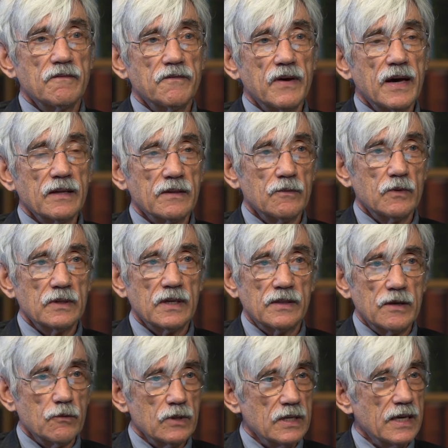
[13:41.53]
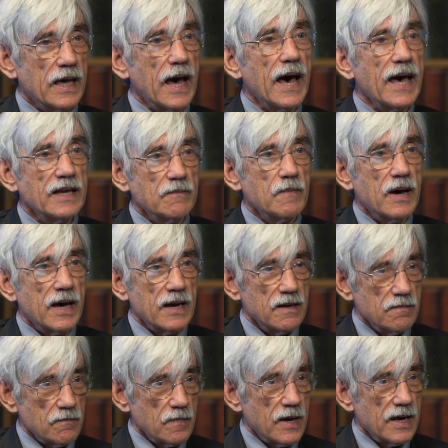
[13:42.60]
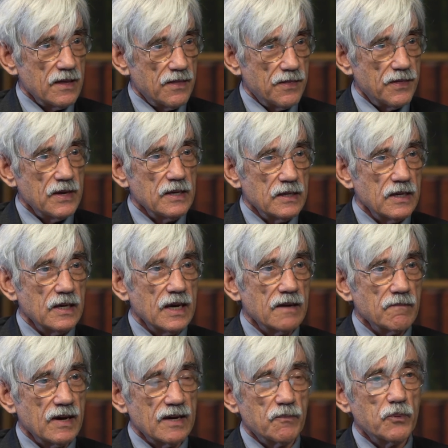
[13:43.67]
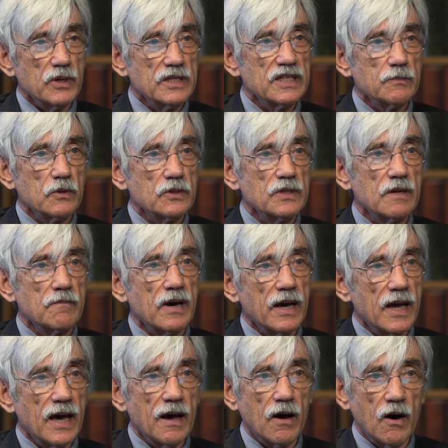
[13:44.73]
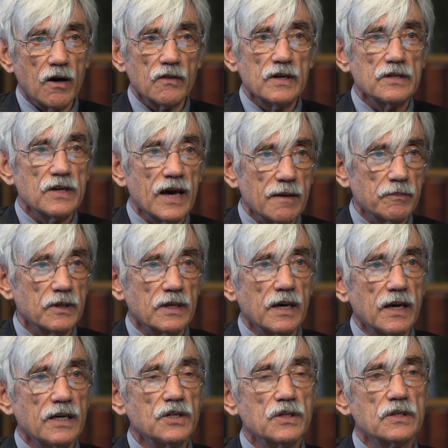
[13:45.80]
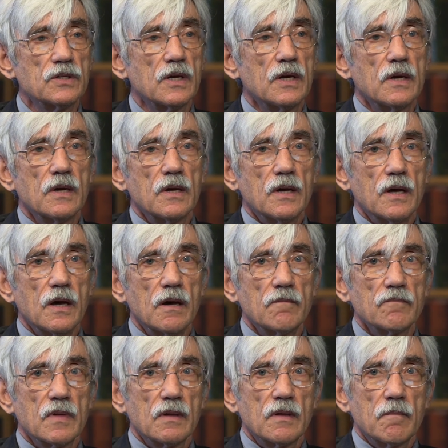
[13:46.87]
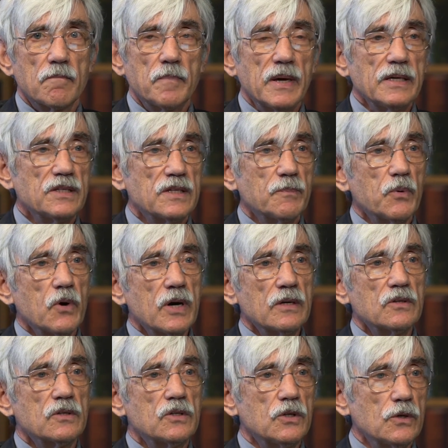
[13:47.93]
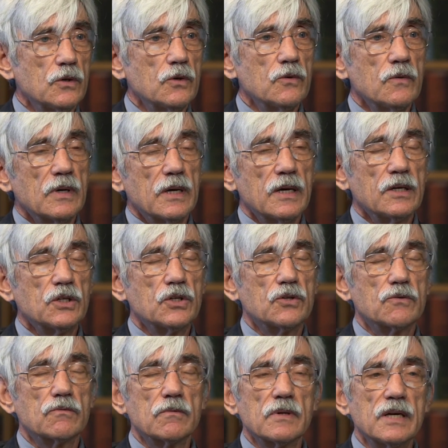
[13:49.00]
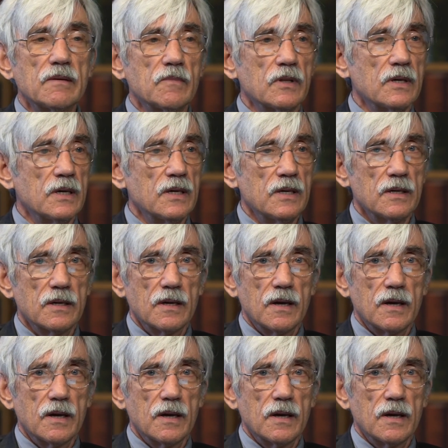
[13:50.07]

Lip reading: fact that would guide my thinking and my principles and all these applications based upon two extremely